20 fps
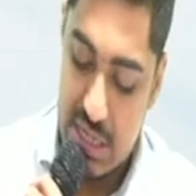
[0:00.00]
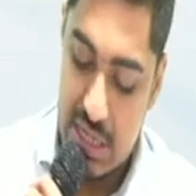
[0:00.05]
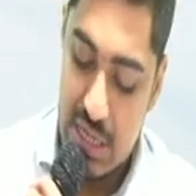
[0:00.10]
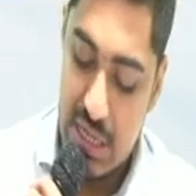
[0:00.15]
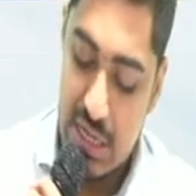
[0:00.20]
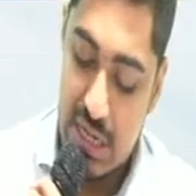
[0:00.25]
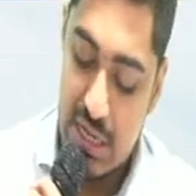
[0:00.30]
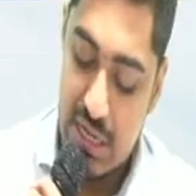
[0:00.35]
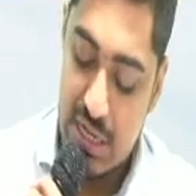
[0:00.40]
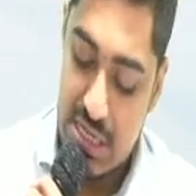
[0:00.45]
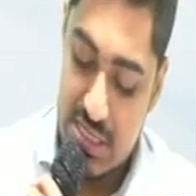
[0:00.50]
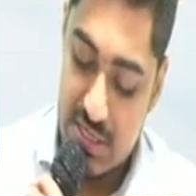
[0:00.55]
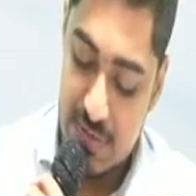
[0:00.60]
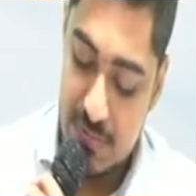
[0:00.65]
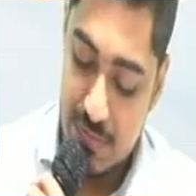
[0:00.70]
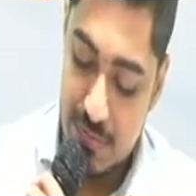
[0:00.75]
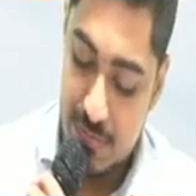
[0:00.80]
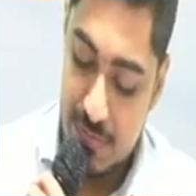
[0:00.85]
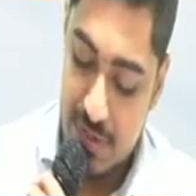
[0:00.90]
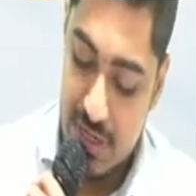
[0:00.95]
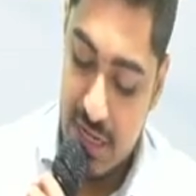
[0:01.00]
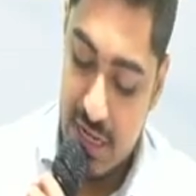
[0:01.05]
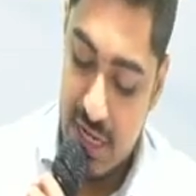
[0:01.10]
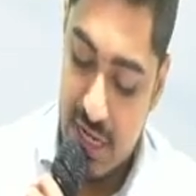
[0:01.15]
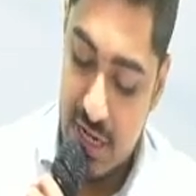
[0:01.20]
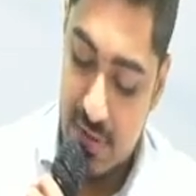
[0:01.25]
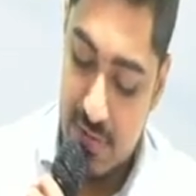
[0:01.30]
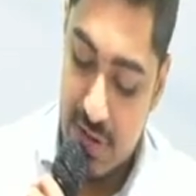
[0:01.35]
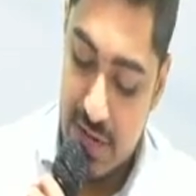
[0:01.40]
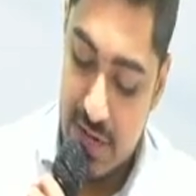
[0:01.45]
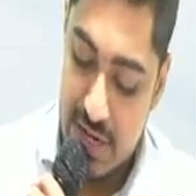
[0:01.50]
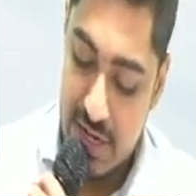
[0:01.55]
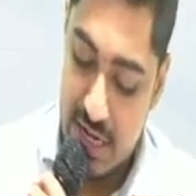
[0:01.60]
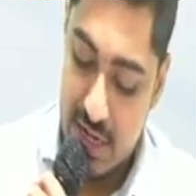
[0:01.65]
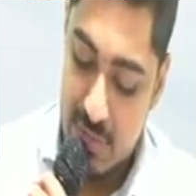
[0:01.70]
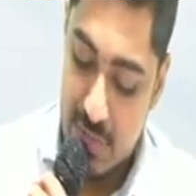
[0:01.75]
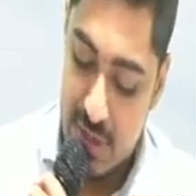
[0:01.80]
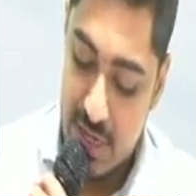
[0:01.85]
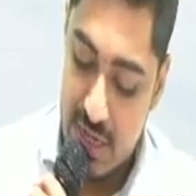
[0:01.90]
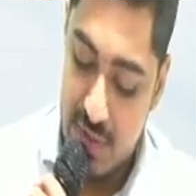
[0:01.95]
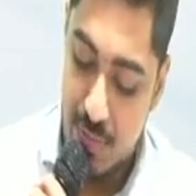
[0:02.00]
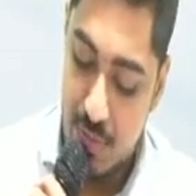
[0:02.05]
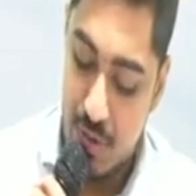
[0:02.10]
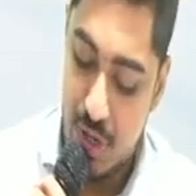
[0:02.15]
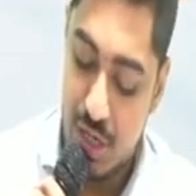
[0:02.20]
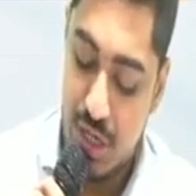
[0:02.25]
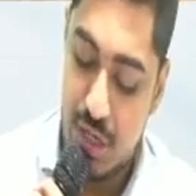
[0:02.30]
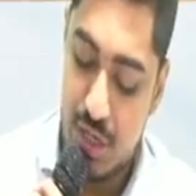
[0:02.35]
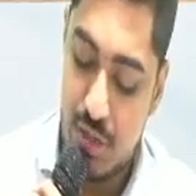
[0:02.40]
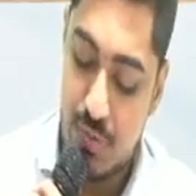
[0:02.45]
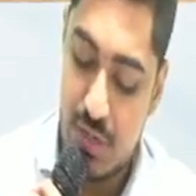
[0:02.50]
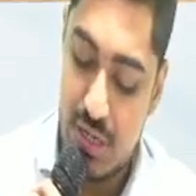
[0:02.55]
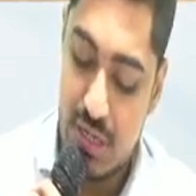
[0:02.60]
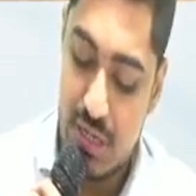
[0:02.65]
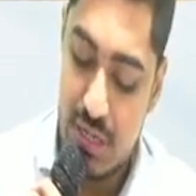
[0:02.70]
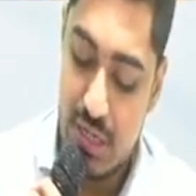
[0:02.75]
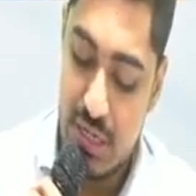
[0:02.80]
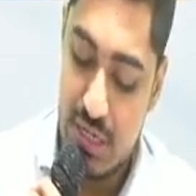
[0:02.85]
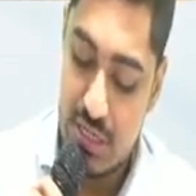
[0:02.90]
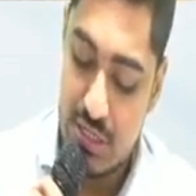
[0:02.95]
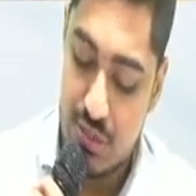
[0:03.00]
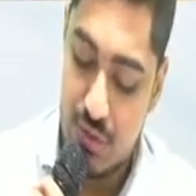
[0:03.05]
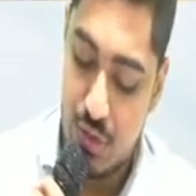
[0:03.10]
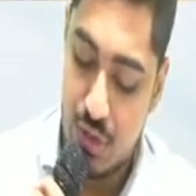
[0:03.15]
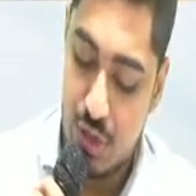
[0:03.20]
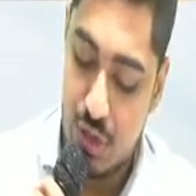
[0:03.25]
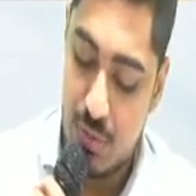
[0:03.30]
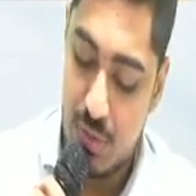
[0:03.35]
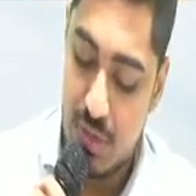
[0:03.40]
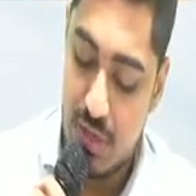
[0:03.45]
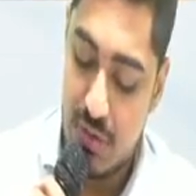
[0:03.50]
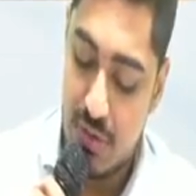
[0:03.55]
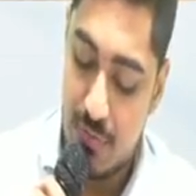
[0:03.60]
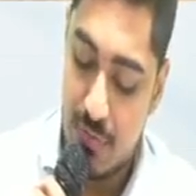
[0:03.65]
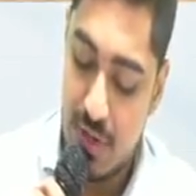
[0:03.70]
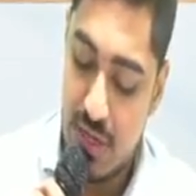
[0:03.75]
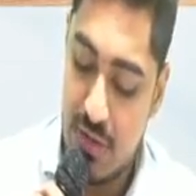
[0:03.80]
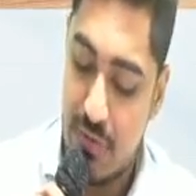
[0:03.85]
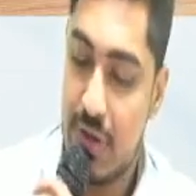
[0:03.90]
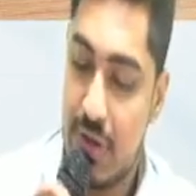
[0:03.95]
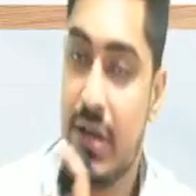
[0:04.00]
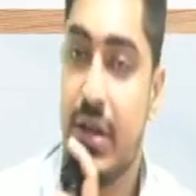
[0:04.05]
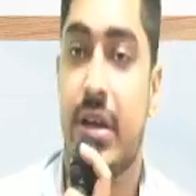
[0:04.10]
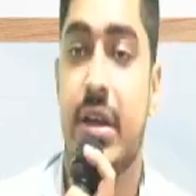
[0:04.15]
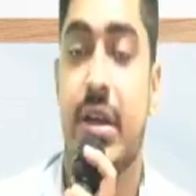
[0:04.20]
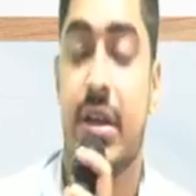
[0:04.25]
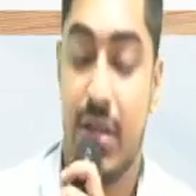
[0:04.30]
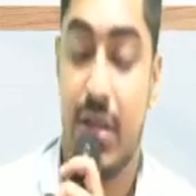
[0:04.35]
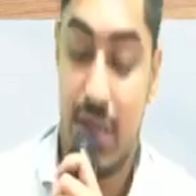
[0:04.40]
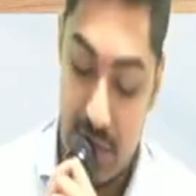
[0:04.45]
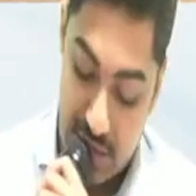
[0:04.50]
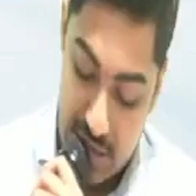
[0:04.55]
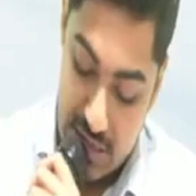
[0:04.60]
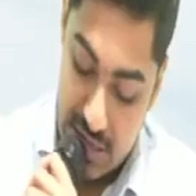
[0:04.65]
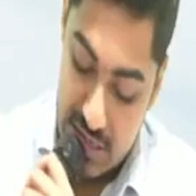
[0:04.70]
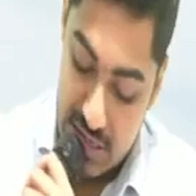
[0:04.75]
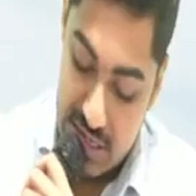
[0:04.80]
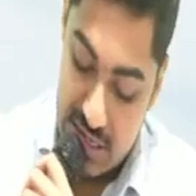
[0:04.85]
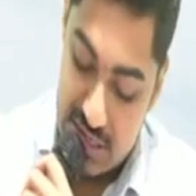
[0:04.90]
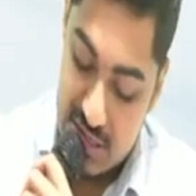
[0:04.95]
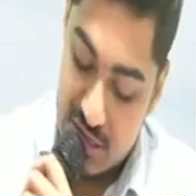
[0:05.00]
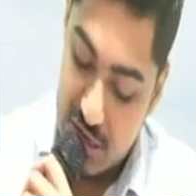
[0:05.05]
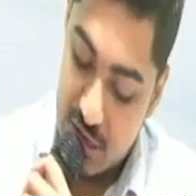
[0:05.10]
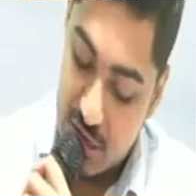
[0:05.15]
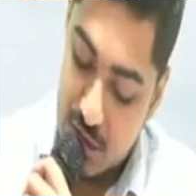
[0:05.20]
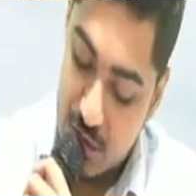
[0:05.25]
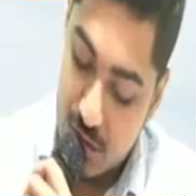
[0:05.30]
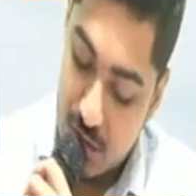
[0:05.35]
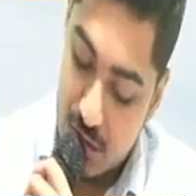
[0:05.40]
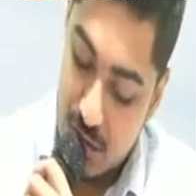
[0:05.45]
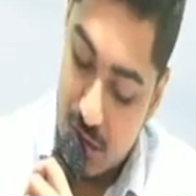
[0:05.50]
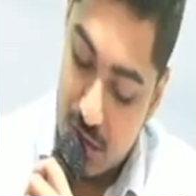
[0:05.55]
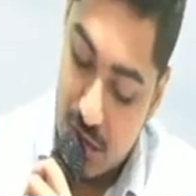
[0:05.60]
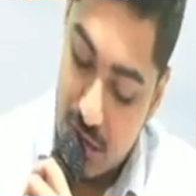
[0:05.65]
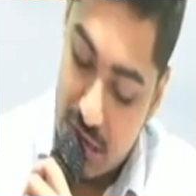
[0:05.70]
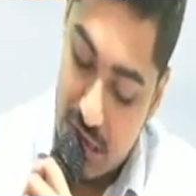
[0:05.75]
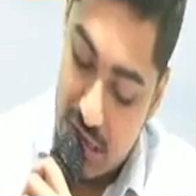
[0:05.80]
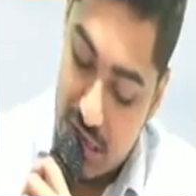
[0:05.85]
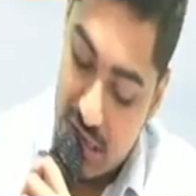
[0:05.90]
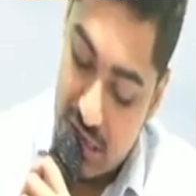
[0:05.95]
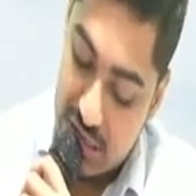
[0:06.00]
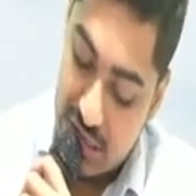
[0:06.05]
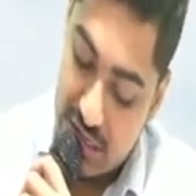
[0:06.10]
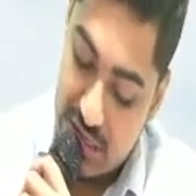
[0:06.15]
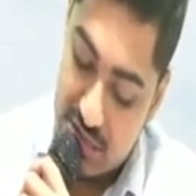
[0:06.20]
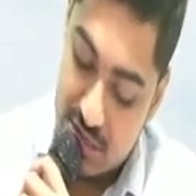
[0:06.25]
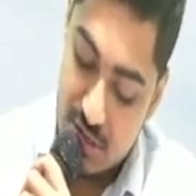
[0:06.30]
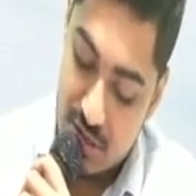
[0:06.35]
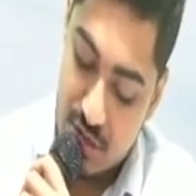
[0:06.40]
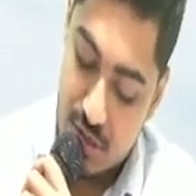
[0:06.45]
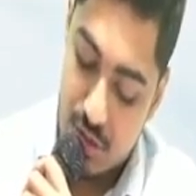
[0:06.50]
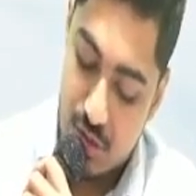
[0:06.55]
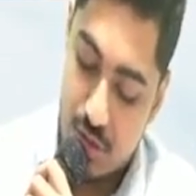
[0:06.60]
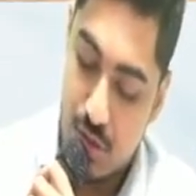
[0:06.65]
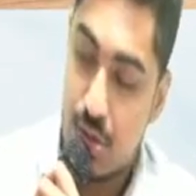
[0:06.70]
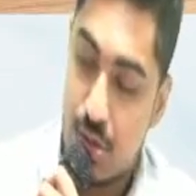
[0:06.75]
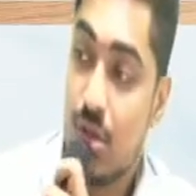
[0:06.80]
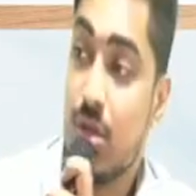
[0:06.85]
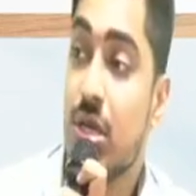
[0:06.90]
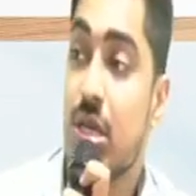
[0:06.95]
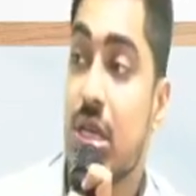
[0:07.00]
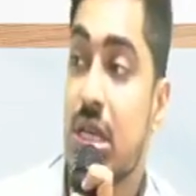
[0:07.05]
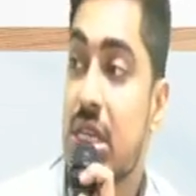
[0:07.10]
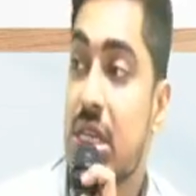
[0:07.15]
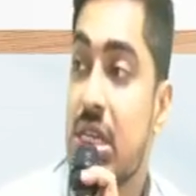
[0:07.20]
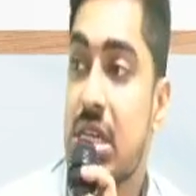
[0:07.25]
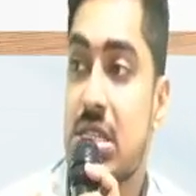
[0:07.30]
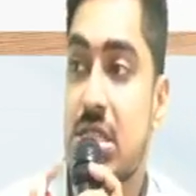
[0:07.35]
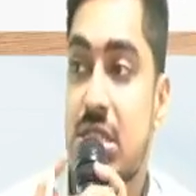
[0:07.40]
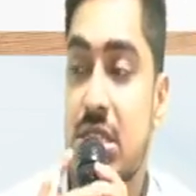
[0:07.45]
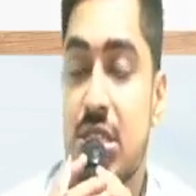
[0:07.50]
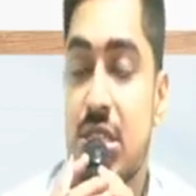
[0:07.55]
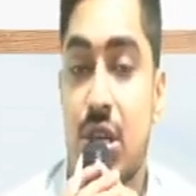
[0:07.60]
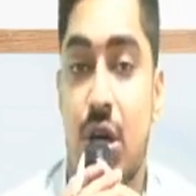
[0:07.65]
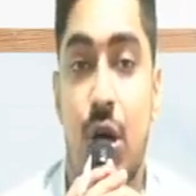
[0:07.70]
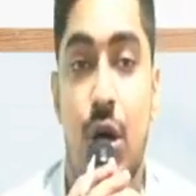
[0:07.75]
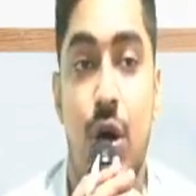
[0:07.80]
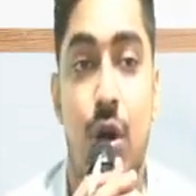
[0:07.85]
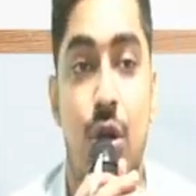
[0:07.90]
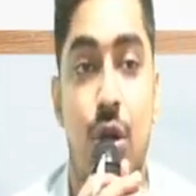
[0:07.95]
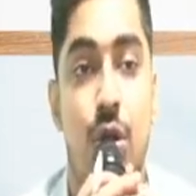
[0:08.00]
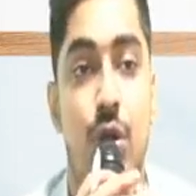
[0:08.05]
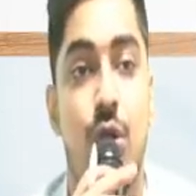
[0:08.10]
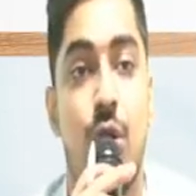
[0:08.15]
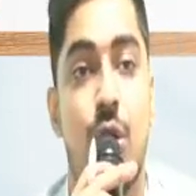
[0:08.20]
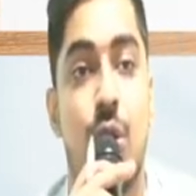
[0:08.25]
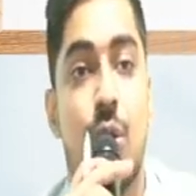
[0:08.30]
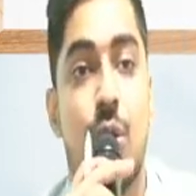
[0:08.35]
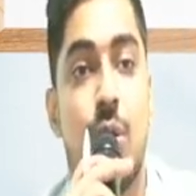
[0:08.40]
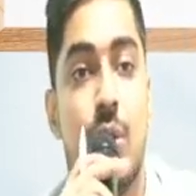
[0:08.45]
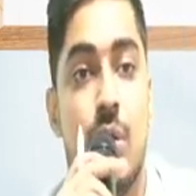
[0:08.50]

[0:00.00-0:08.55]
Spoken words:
it is 50 divided by 0.1. It is going to be 500. Yes or no? Yes or no? Yes or no?